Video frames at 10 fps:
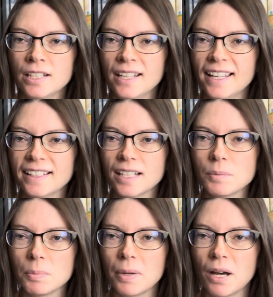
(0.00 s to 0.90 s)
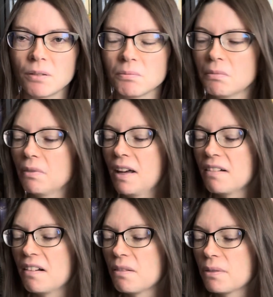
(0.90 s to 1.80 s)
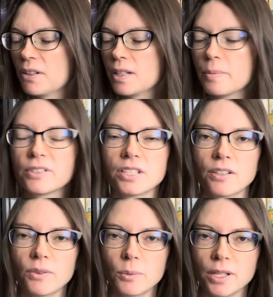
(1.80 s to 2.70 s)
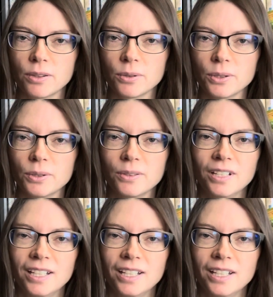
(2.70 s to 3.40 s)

And I'm about, I don't know, 30% of the way through.